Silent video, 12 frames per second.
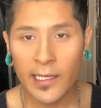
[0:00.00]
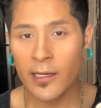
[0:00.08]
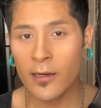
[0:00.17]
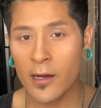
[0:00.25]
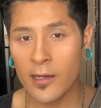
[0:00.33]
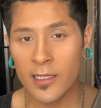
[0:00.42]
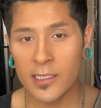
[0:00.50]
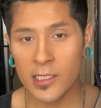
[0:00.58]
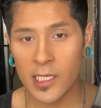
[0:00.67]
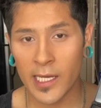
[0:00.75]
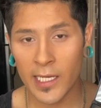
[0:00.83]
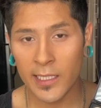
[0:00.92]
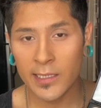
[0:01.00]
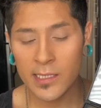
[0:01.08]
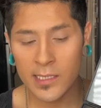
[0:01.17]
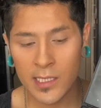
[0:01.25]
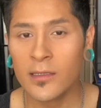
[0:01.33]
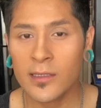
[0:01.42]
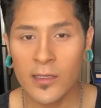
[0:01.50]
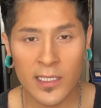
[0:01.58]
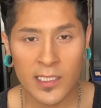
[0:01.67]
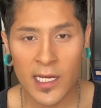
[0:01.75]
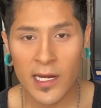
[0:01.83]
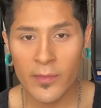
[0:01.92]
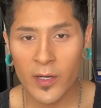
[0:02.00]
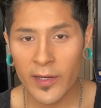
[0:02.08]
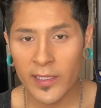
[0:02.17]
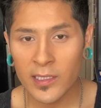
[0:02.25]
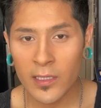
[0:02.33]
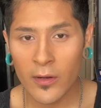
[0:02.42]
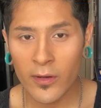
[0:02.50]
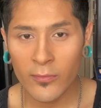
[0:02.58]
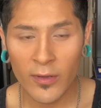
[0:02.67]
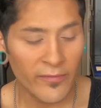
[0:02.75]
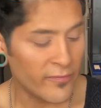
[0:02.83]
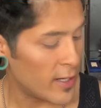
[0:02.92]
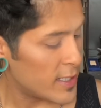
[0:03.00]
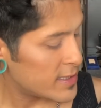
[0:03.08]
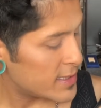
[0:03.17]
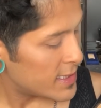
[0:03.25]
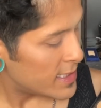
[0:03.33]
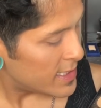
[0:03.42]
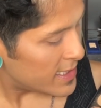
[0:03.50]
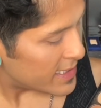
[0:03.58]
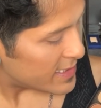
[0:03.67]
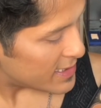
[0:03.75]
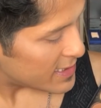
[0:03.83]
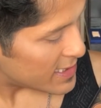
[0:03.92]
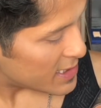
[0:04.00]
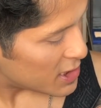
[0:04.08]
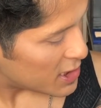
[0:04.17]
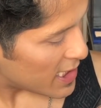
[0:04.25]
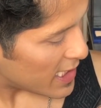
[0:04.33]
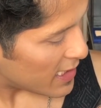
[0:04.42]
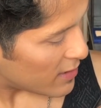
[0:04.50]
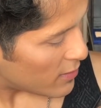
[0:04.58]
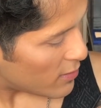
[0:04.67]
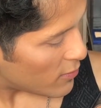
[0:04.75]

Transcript: Here are the shades. So the shade I'm going to go in with first is this shade